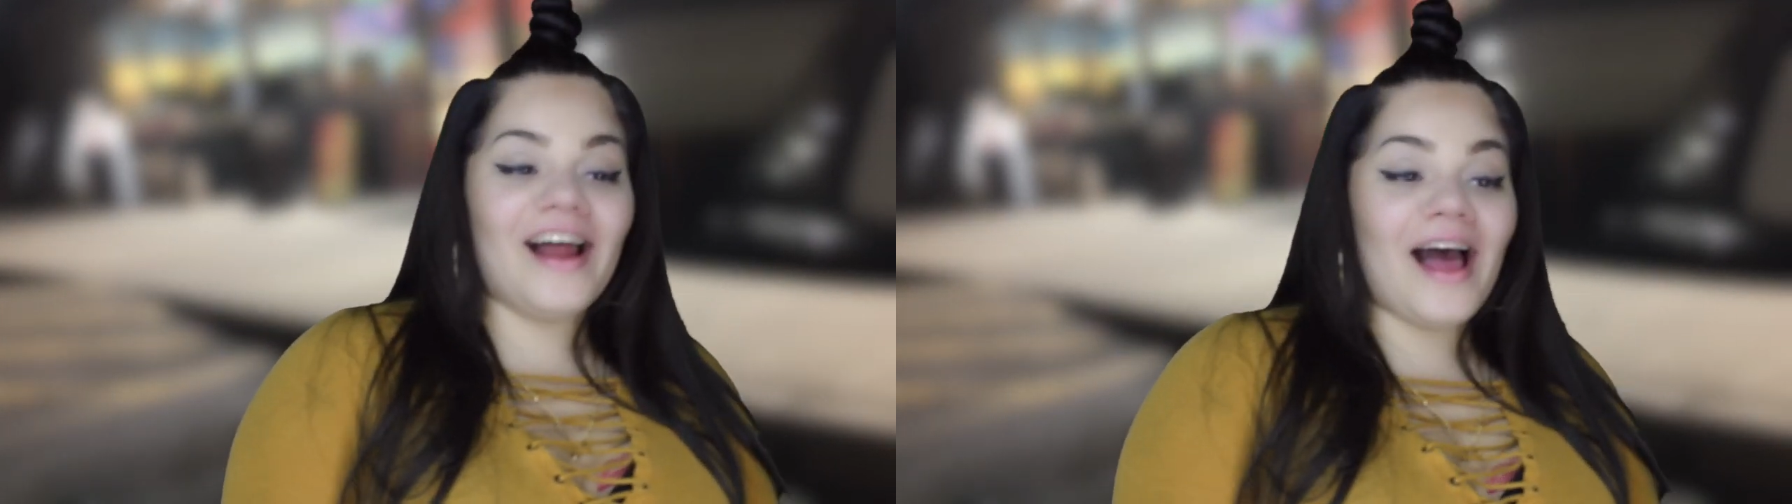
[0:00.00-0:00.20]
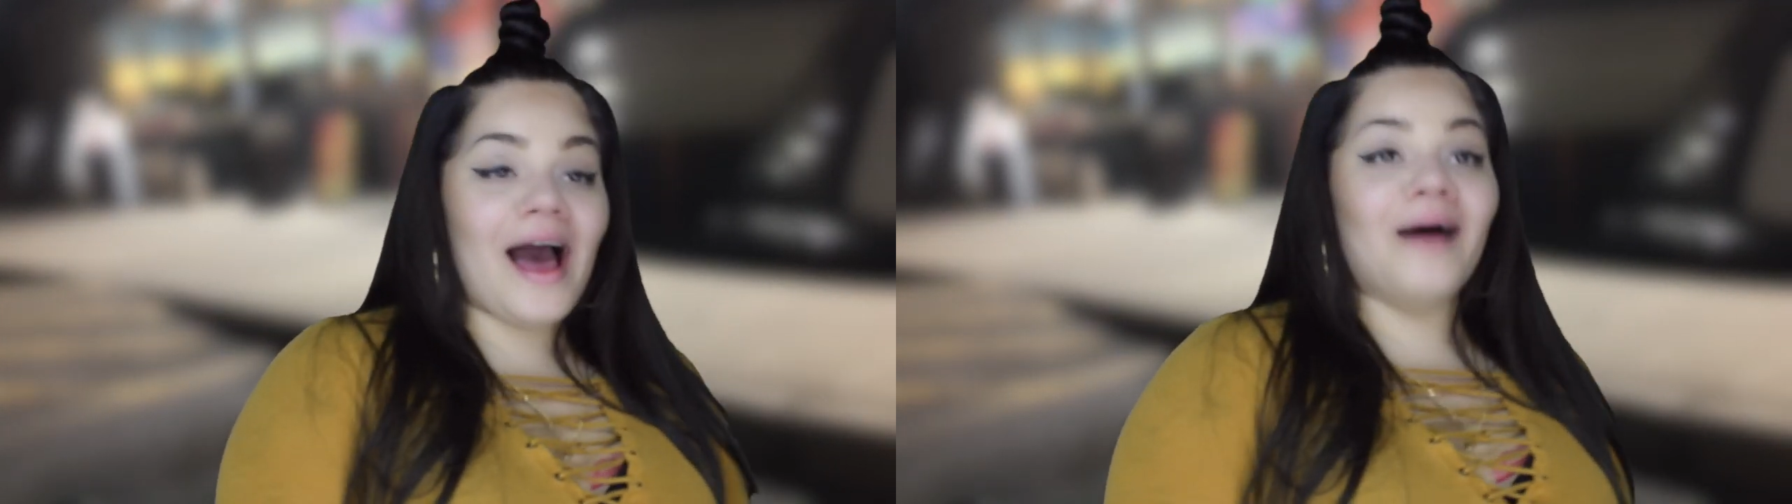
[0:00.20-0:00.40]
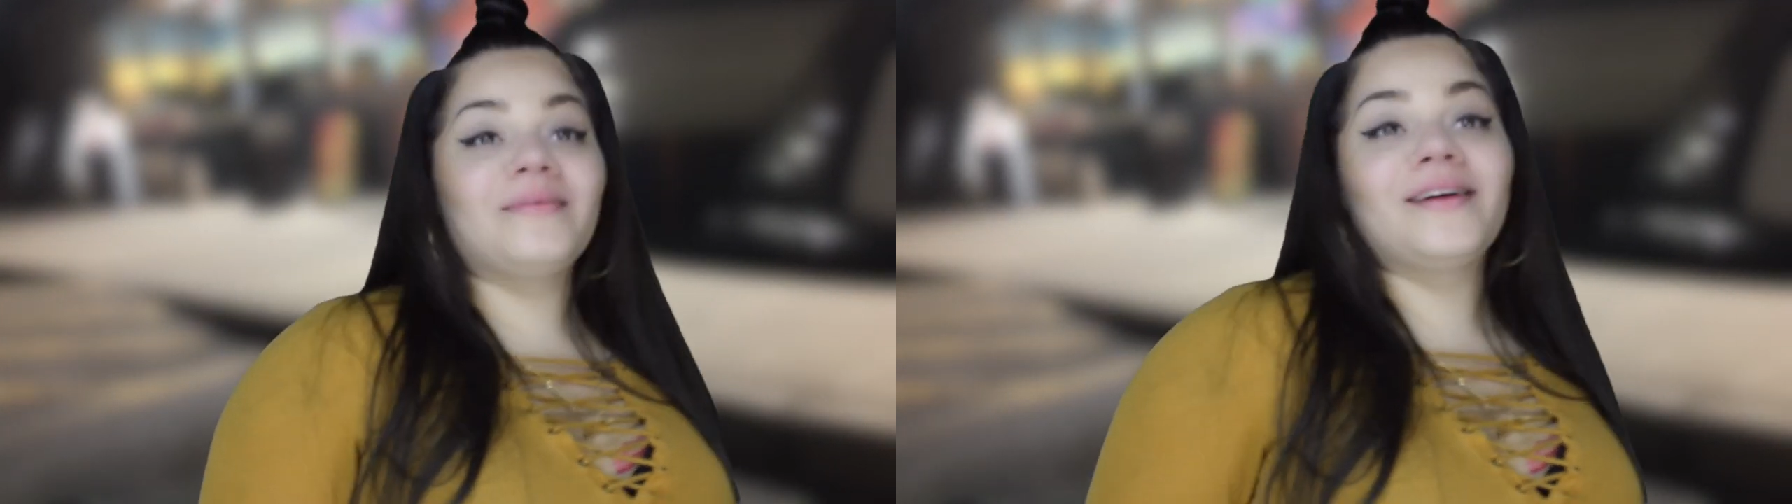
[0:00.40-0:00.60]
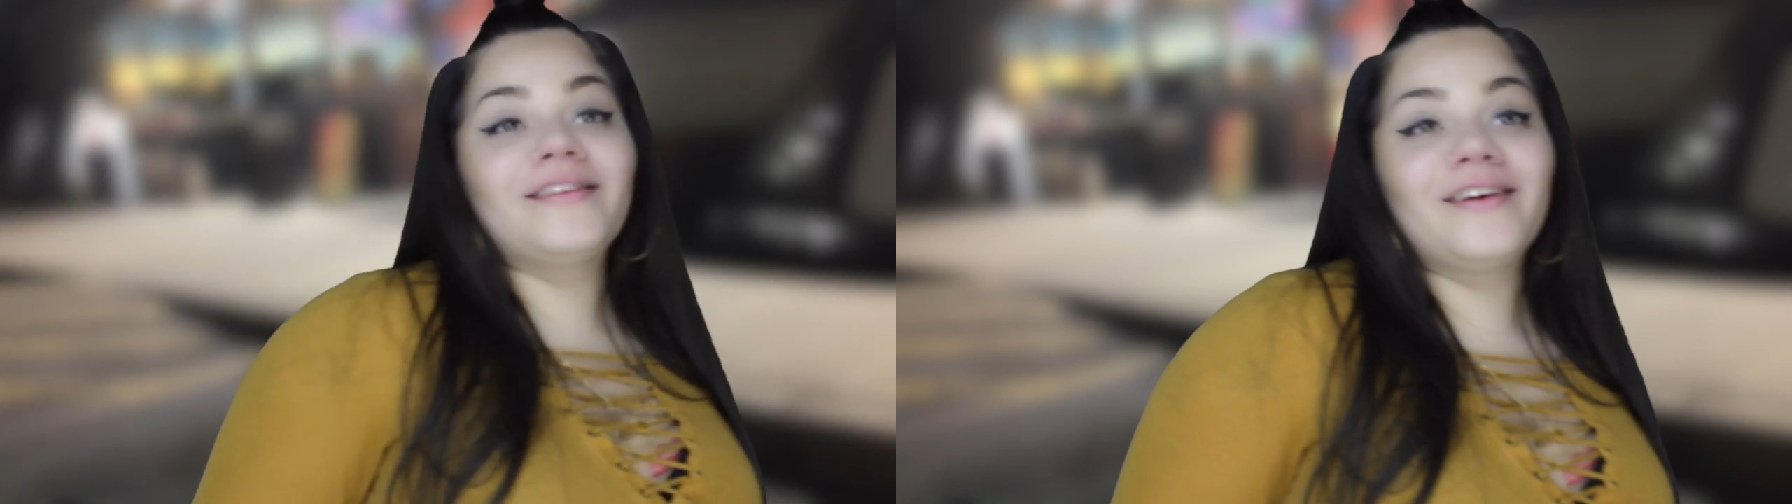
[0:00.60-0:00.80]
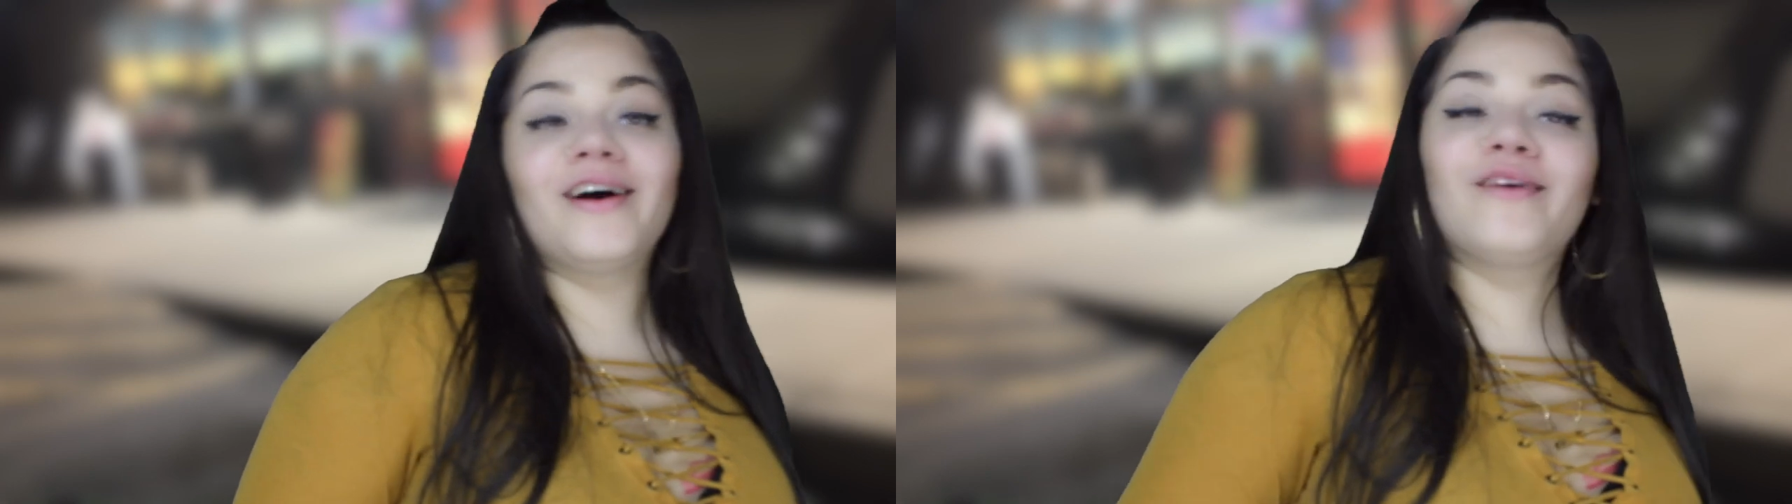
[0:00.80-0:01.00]
I hopped
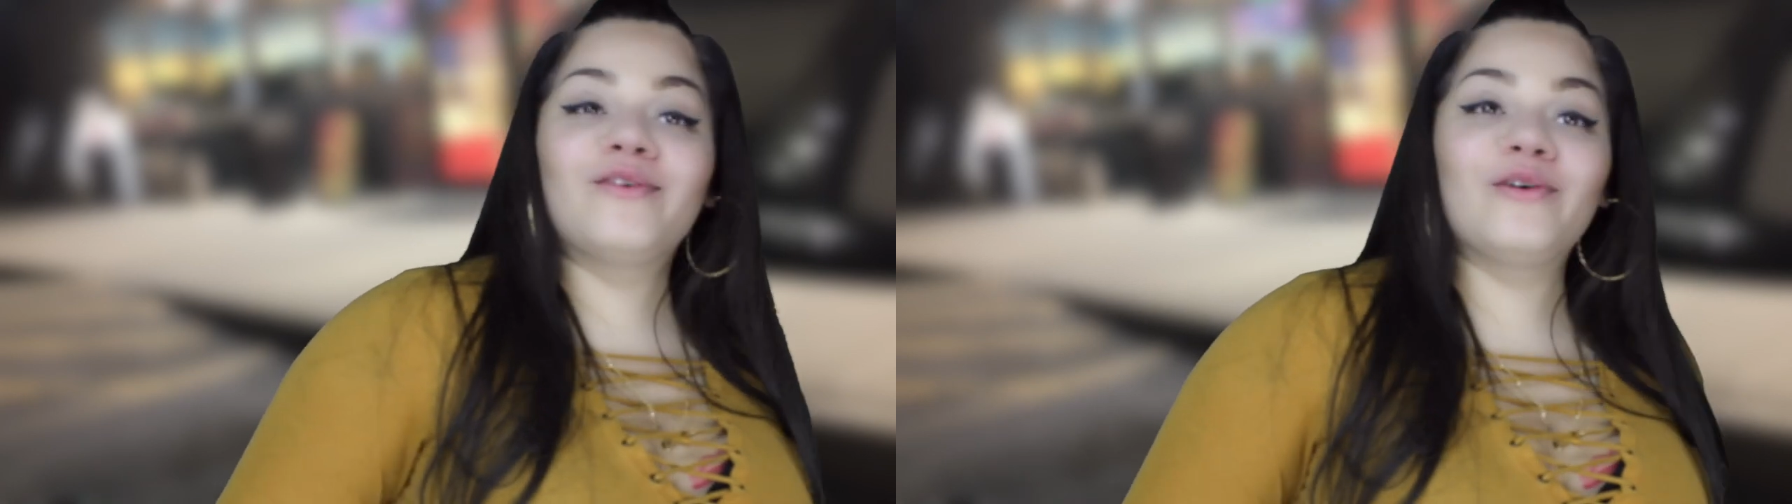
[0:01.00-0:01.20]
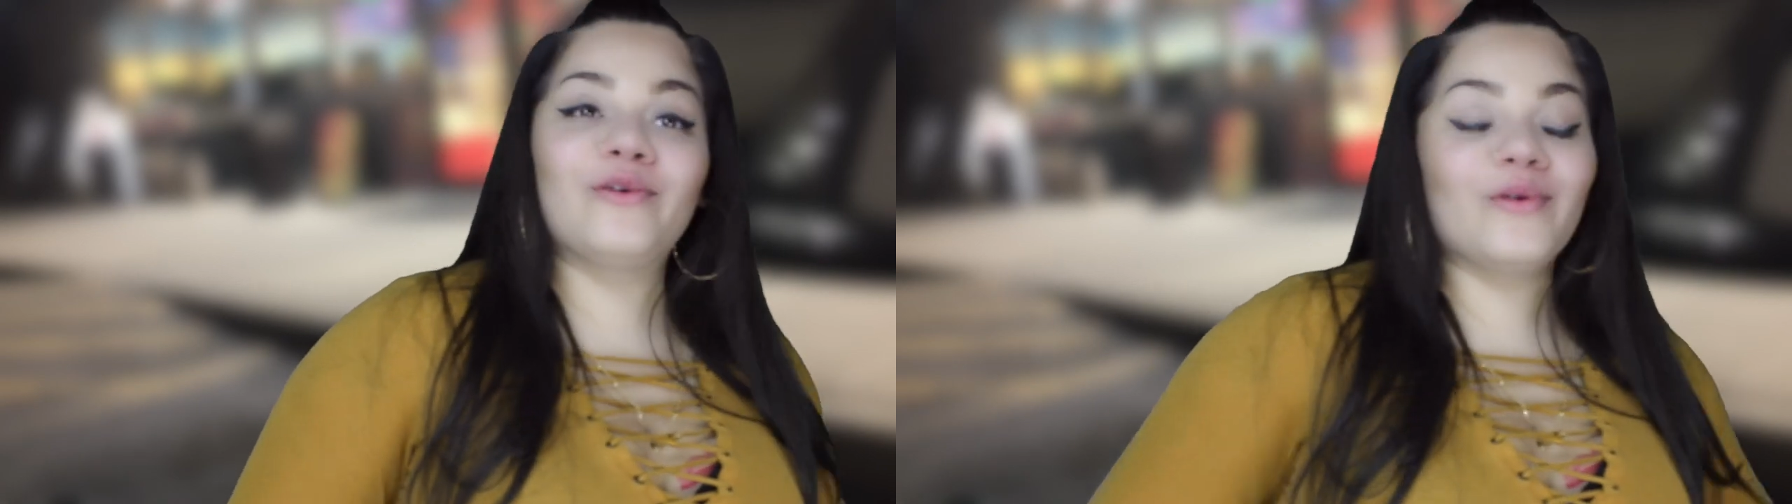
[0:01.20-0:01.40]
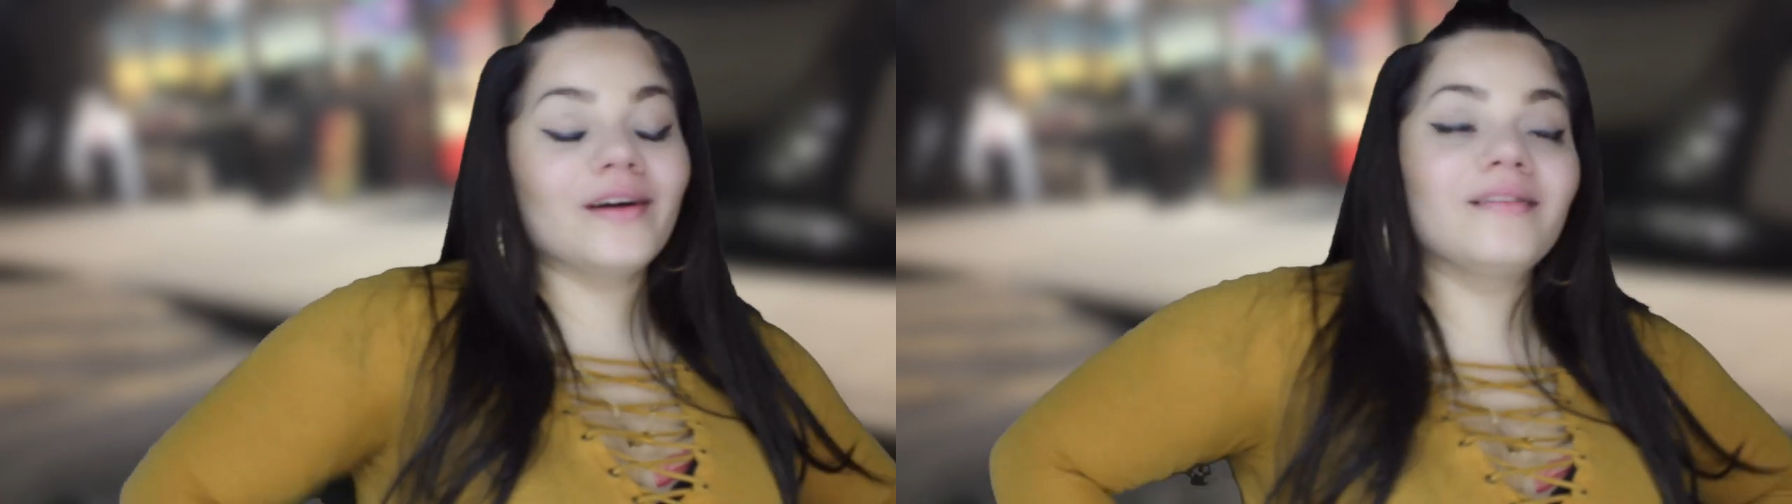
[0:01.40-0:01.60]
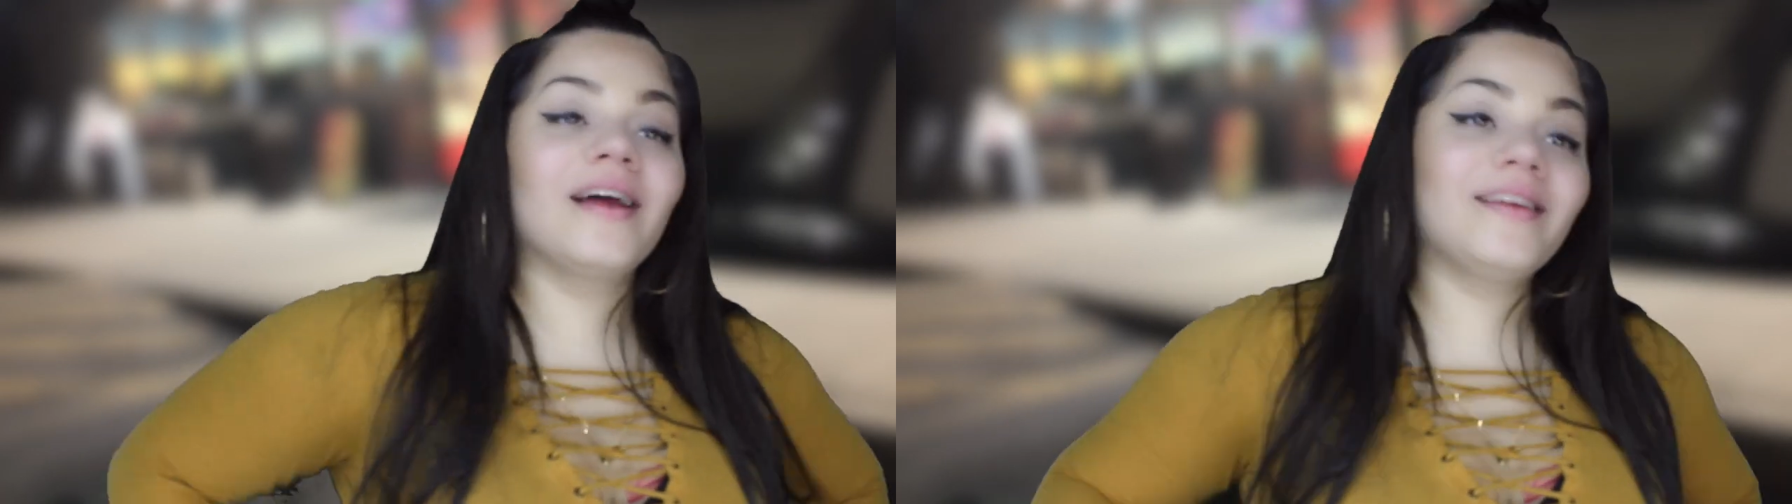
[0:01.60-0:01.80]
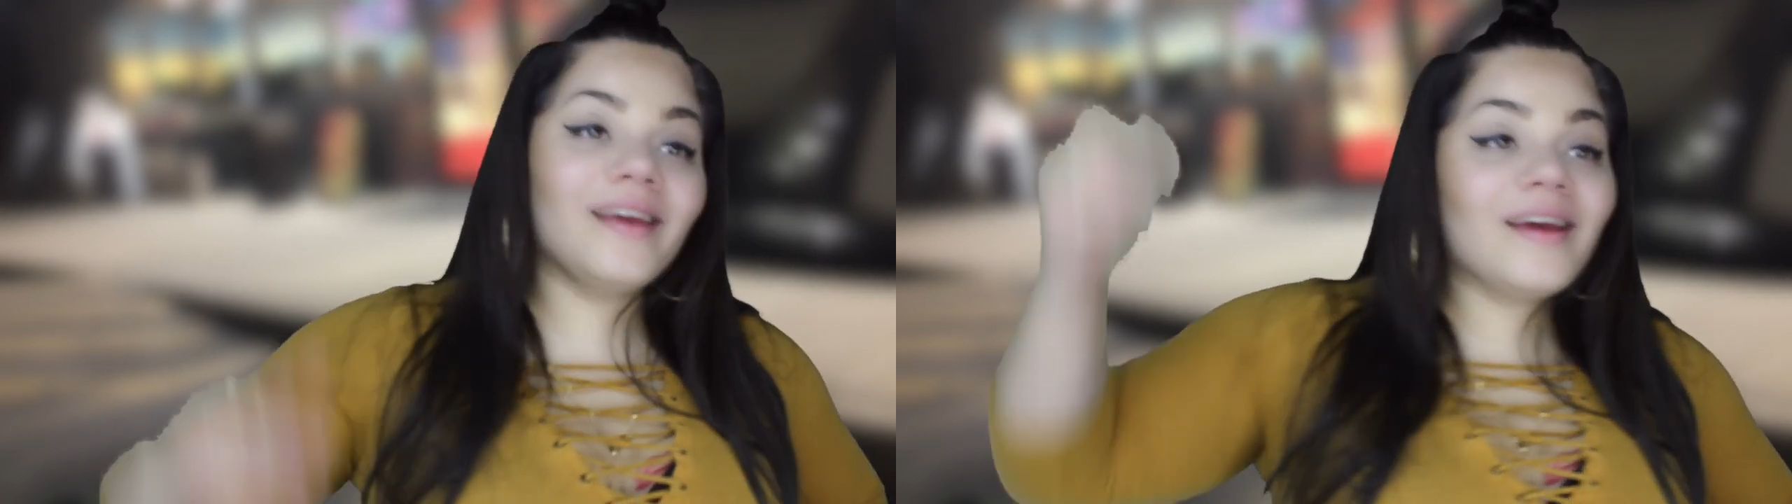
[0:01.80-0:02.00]
out the car real quick, like,